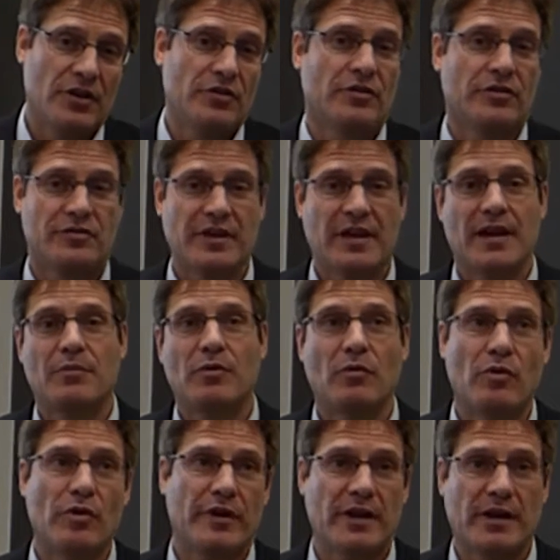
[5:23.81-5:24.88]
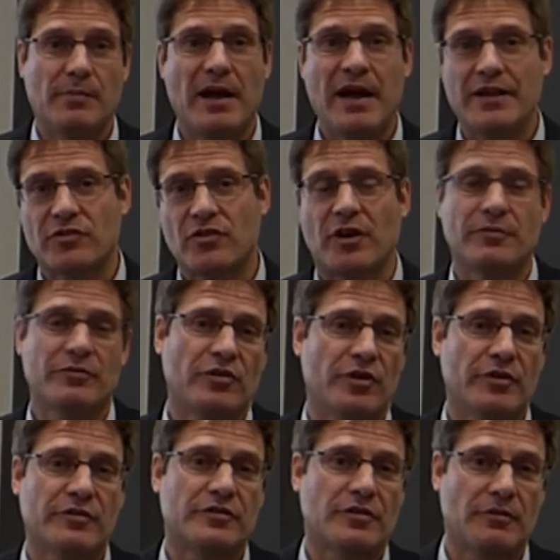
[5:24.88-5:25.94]
you could set up and work in a part-time
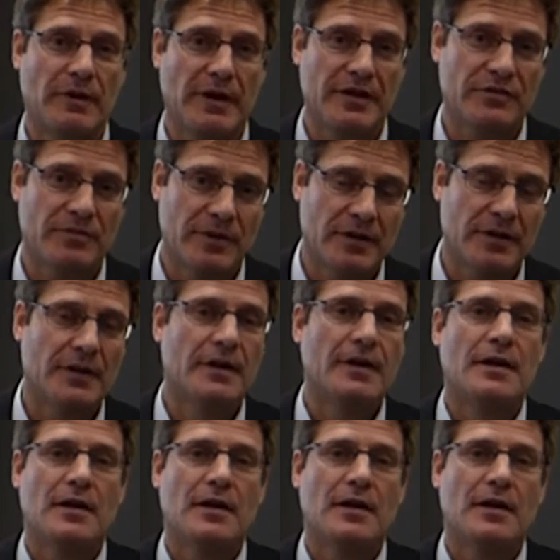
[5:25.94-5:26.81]
service arrangement,